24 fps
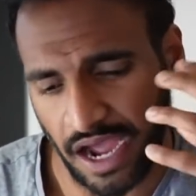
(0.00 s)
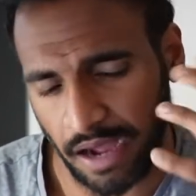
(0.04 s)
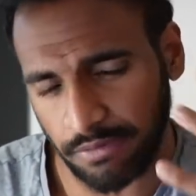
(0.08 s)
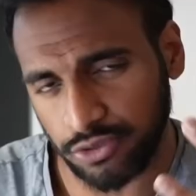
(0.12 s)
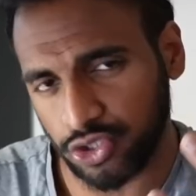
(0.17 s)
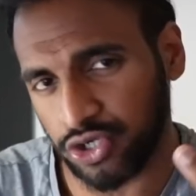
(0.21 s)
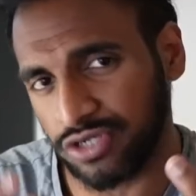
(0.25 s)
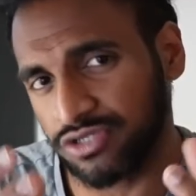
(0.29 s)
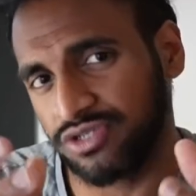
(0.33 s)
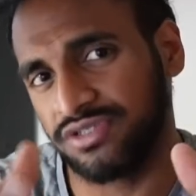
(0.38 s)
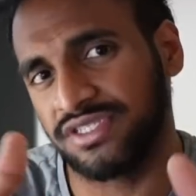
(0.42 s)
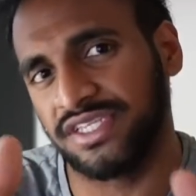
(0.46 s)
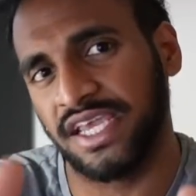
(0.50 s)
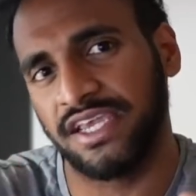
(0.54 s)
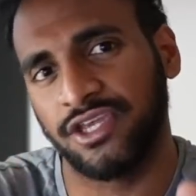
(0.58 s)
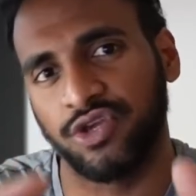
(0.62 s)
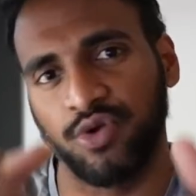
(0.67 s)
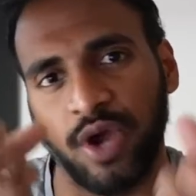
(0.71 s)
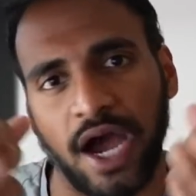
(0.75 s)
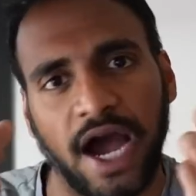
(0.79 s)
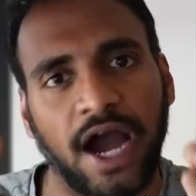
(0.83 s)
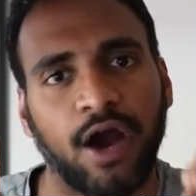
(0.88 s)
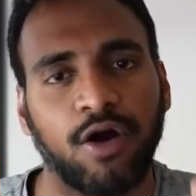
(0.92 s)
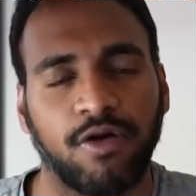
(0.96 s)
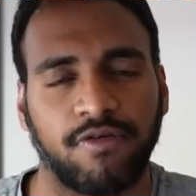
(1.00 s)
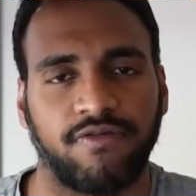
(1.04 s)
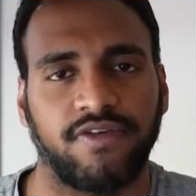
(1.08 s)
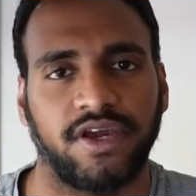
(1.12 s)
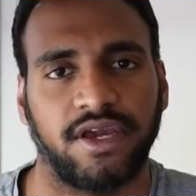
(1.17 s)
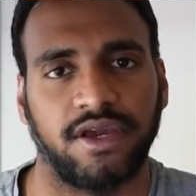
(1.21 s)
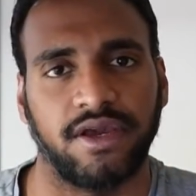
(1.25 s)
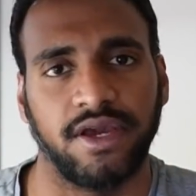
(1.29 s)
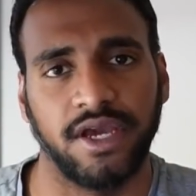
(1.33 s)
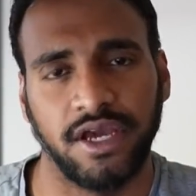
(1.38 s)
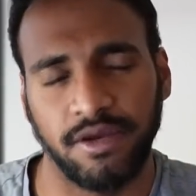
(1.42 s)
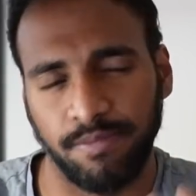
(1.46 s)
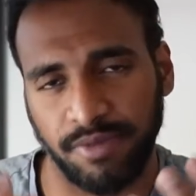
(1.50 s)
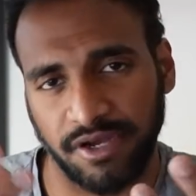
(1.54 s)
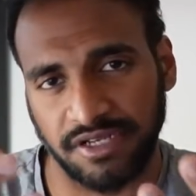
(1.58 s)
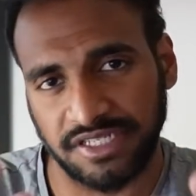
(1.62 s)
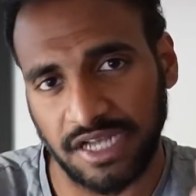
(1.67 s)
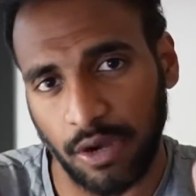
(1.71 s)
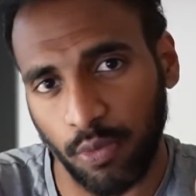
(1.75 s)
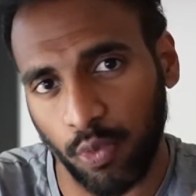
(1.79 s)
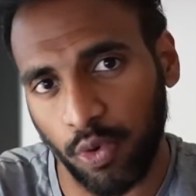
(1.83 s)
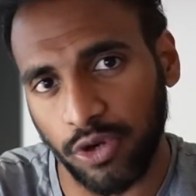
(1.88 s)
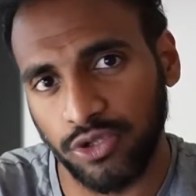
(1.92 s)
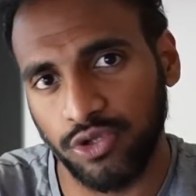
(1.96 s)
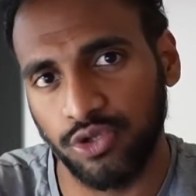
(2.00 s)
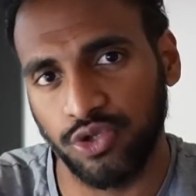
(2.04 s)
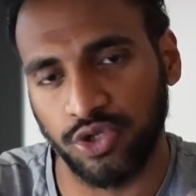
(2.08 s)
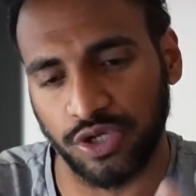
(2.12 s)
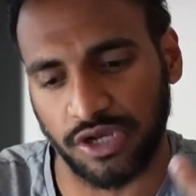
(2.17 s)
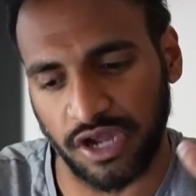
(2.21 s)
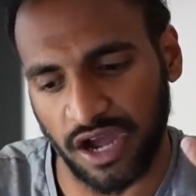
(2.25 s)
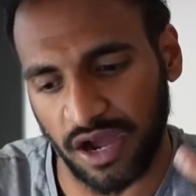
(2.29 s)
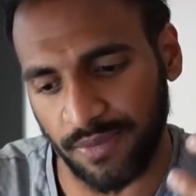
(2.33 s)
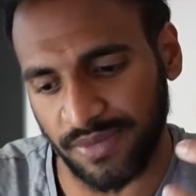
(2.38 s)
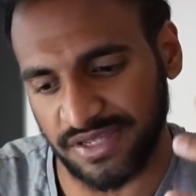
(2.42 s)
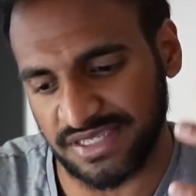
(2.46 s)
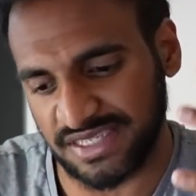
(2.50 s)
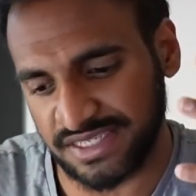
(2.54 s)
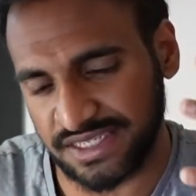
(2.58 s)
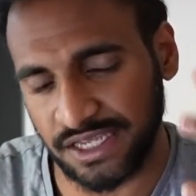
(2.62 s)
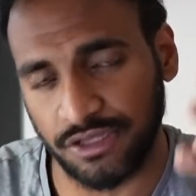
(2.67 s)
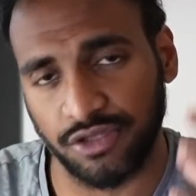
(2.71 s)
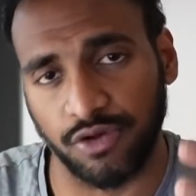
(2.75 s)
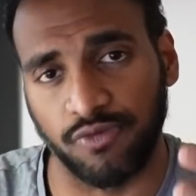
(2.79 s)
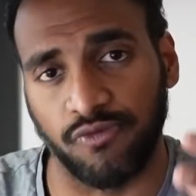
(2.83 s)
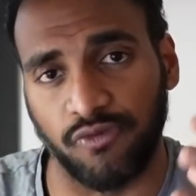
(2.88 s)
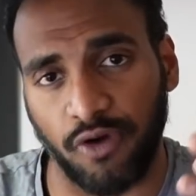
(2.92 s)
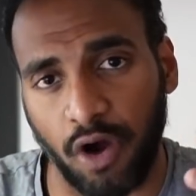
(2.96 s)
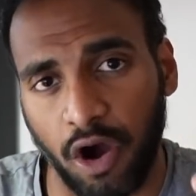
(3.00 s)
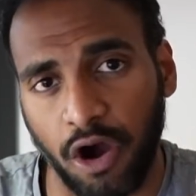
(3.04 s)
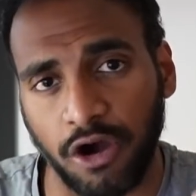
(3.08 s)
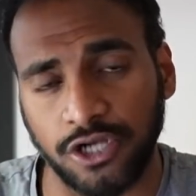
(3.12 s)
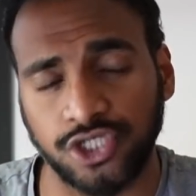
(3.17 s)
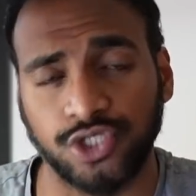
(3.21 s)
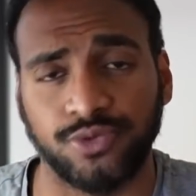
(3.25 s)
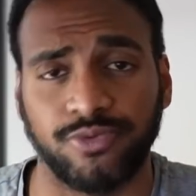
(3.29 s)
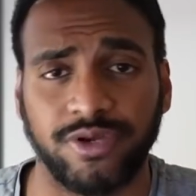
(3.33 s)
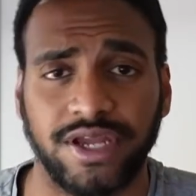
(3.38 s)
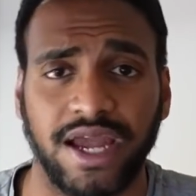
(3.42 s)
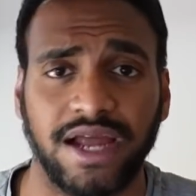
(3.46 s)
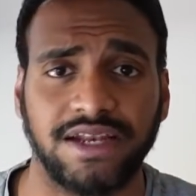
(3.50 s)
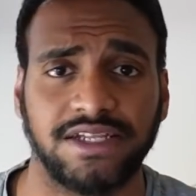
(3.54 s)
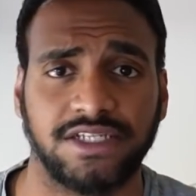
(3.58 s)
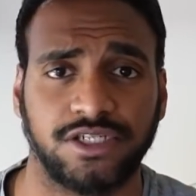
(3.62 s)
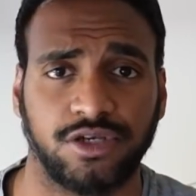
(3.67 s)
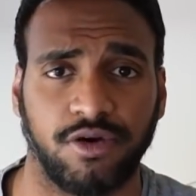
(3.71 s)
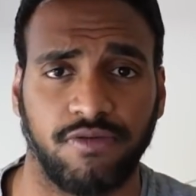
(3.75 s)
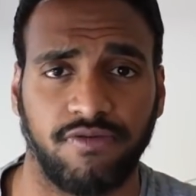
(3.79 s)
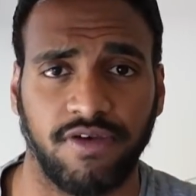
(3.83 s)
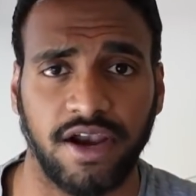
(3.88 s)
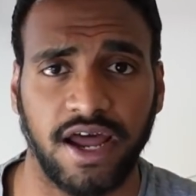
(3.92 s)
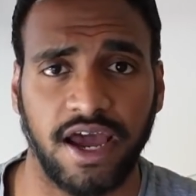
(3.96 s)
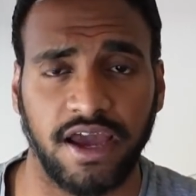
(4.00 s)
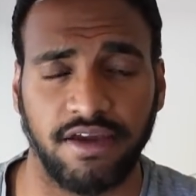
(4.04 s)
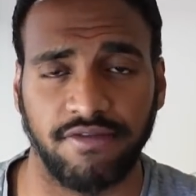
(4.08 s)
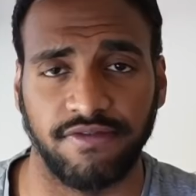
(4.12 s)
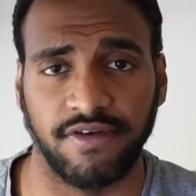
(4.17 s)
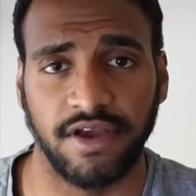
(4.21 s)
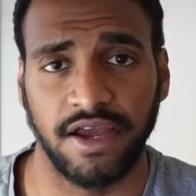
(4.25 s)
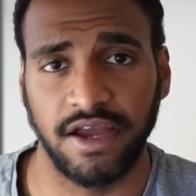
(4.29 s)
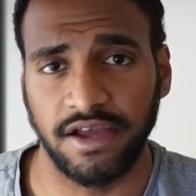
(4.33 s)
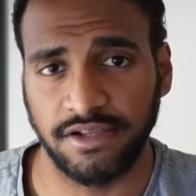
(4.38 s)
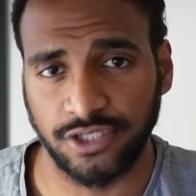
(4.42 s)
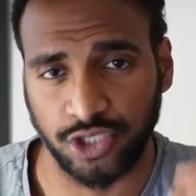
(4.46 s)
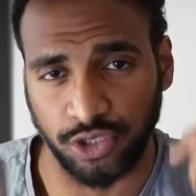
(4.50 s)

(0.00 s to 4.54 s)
I'm trying to take you out of it because I want you to come and see the harsh reality of life